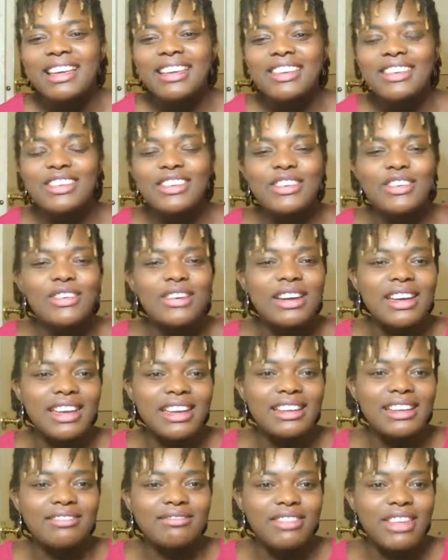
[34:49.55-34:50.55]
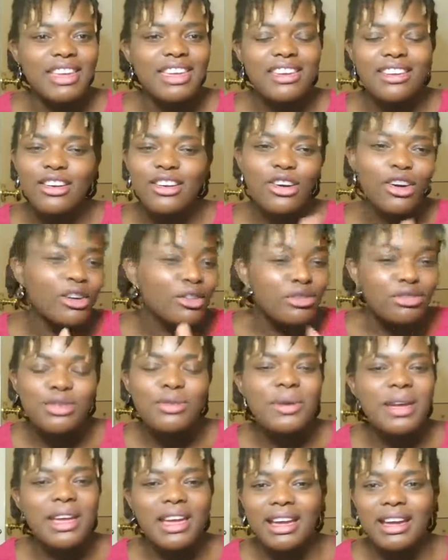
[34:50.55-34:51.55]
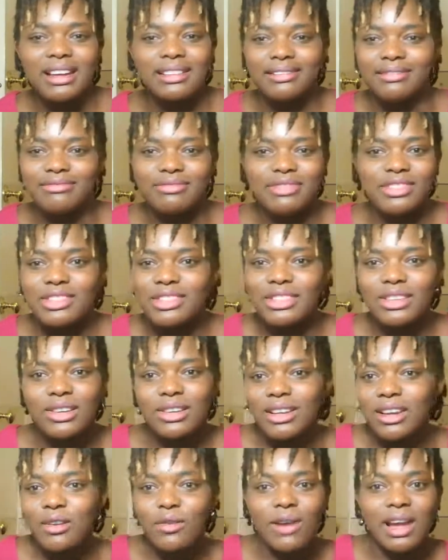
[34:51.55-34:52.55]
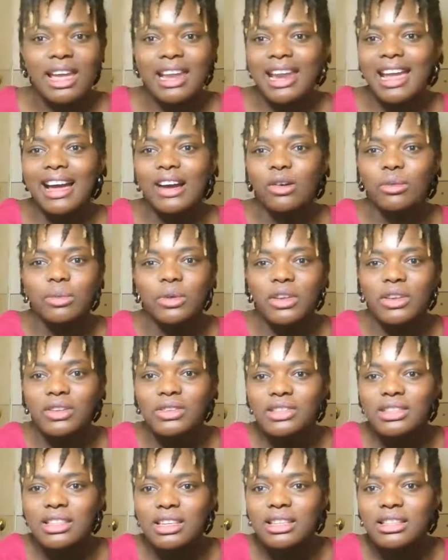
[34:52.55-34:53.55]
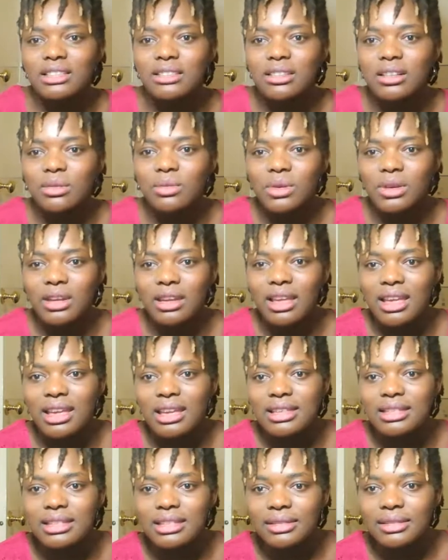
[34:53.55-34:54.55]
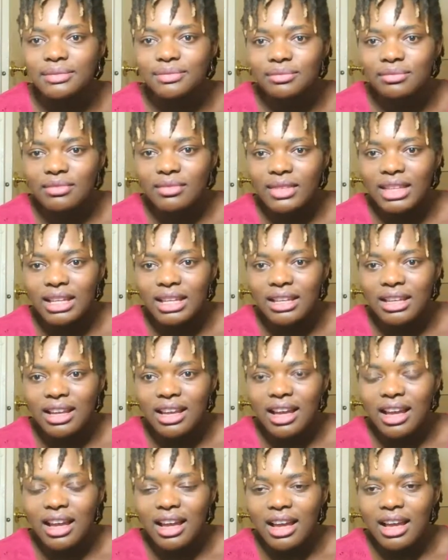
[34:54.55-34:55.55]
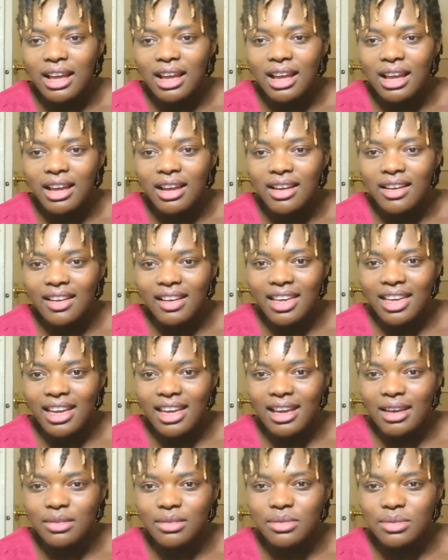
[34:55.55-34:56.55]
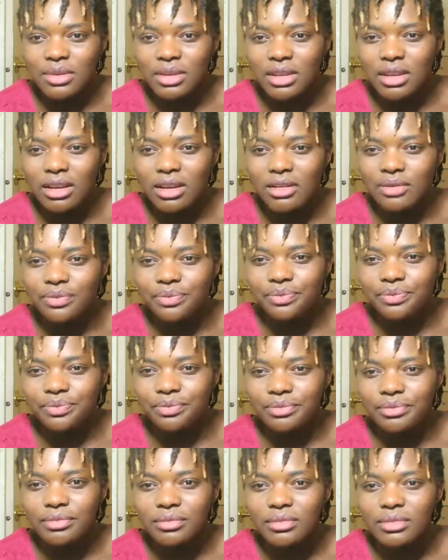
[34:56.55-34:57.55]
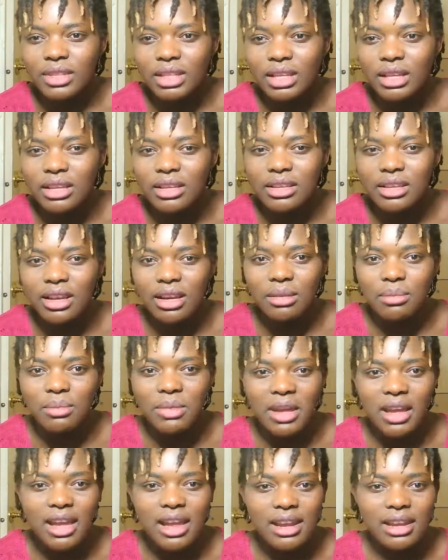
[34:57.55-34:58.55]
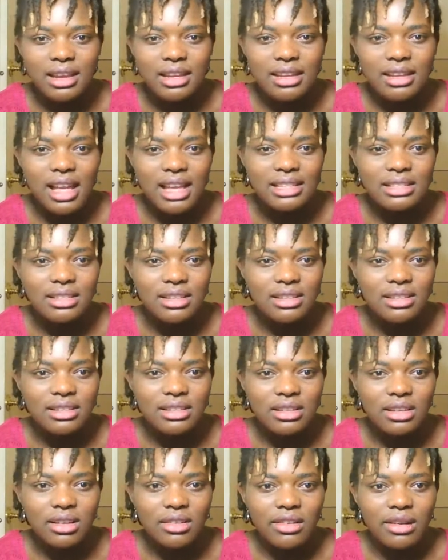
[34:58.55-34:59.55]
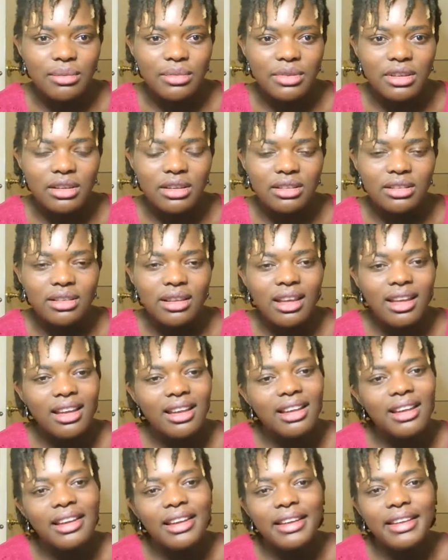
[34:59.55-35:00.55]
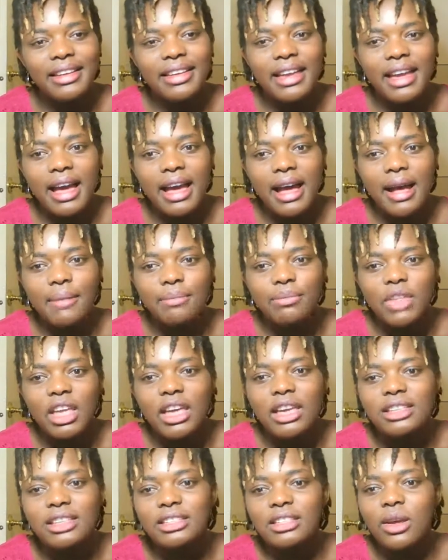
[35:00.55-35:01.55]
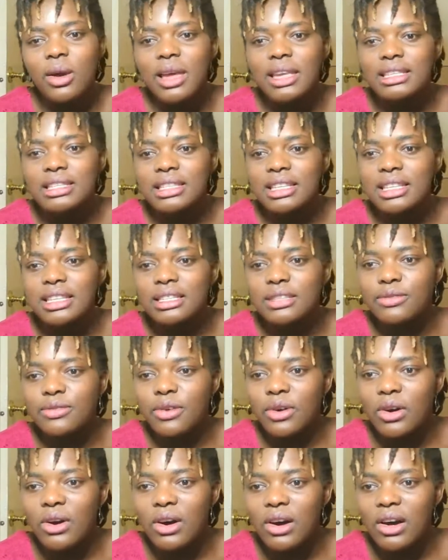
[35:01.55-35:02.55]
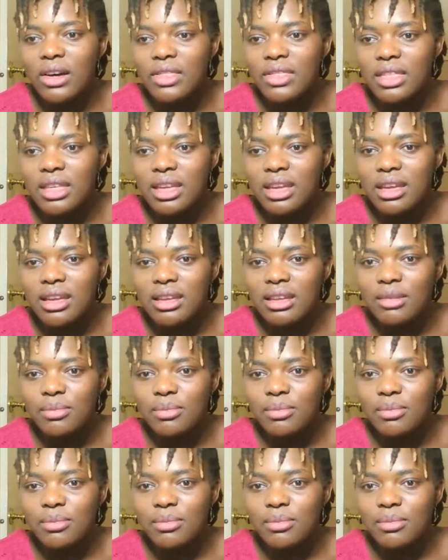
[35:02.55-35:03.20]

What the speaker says: You can cut through it and just cut it right out because it's not what it is. Okay, here we go. Young man, and ask, doesn't your grandmother go? Yeah. So is this for the